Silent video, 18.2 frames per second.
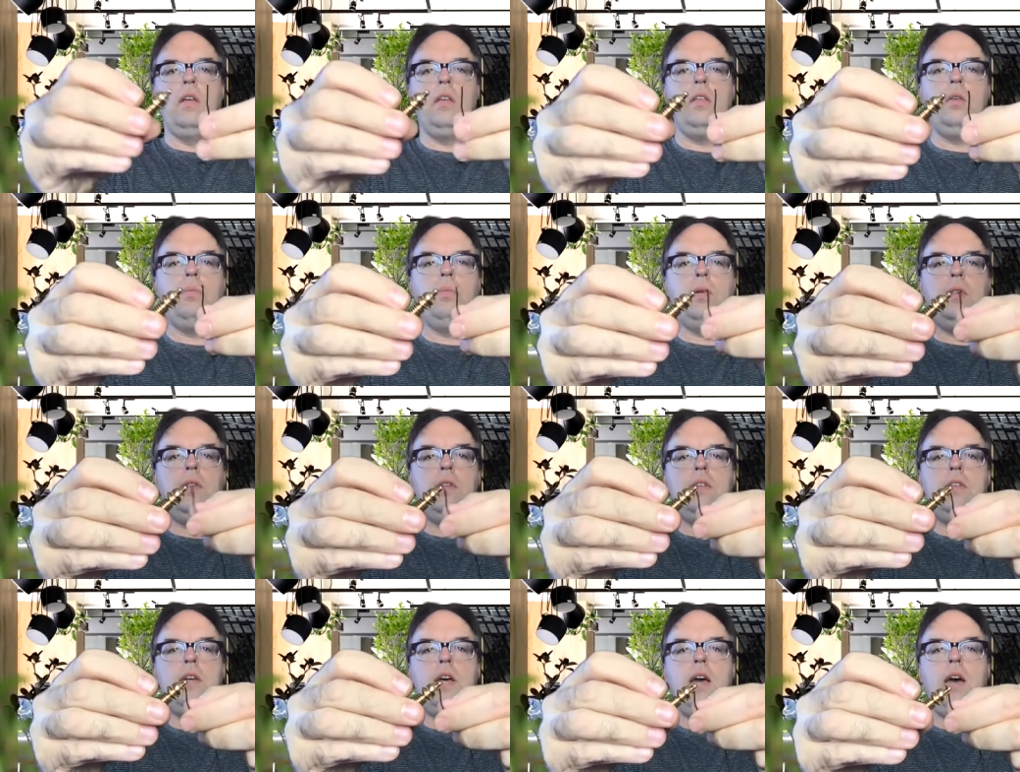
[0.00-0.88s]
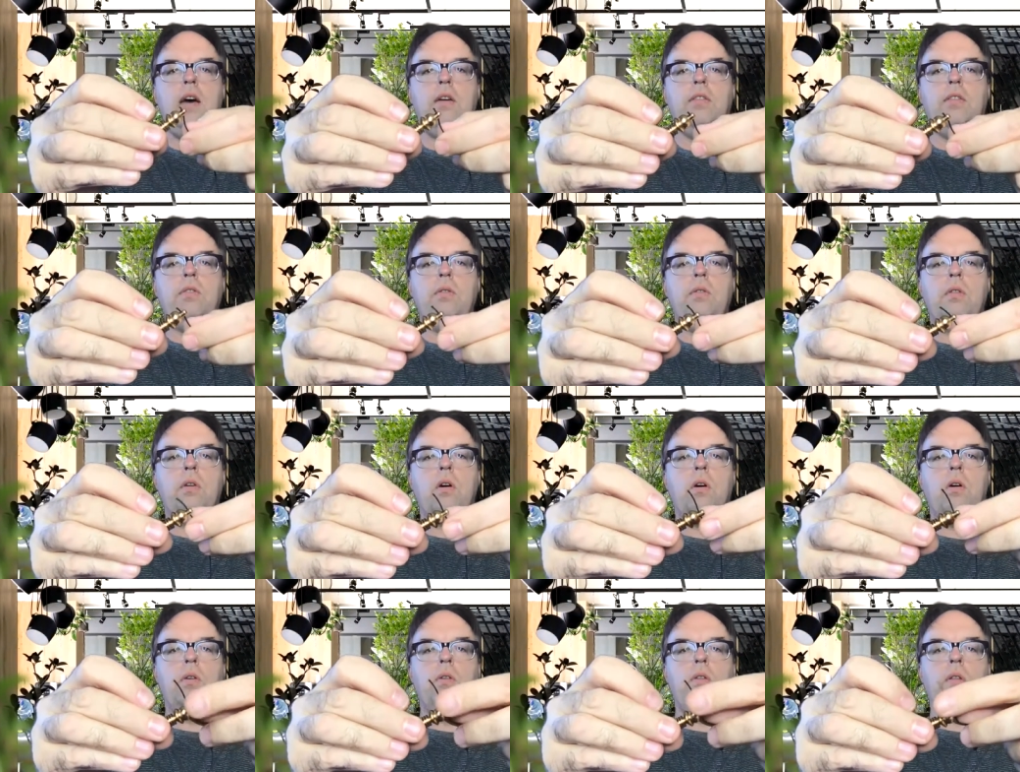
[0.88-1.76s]
You put the tail through the
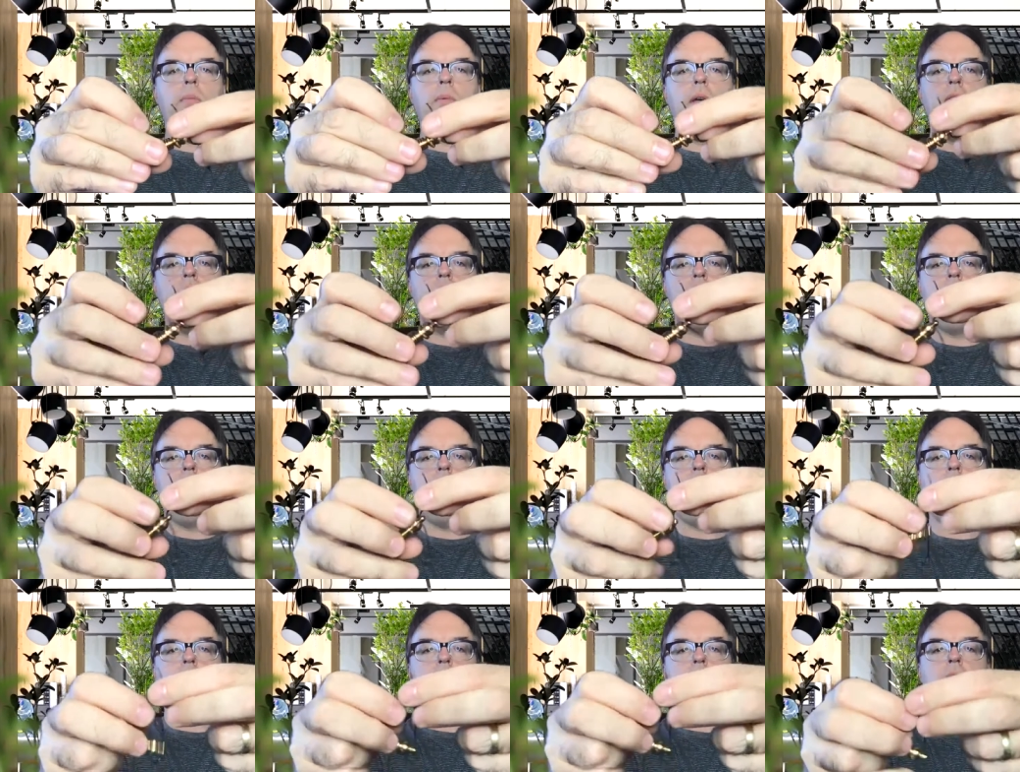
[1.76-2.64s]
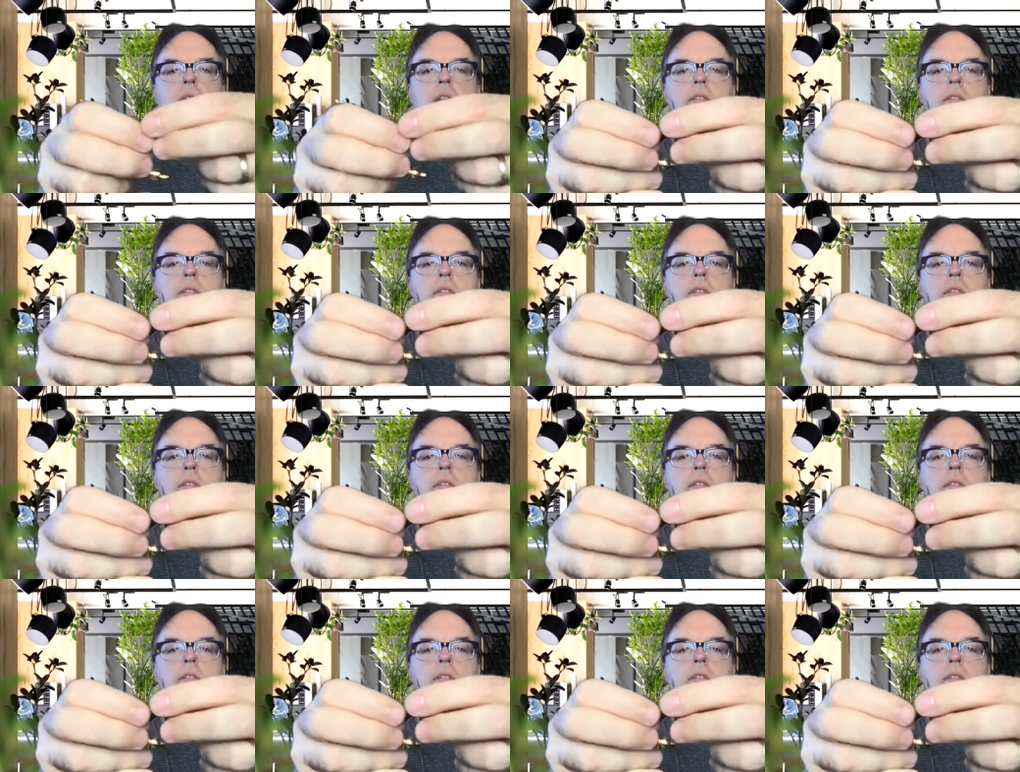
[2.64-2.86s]
hole in the pendulum. You bring the